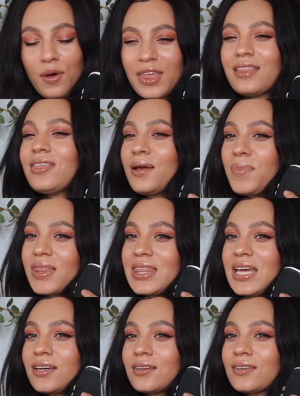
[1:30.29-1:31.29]
They're thick but
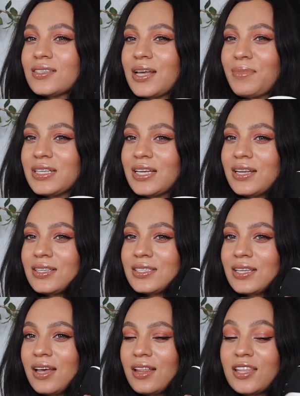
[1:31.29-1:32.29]
thin. Does that make
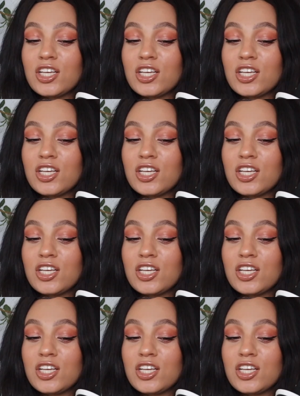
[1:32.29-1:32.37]
sense?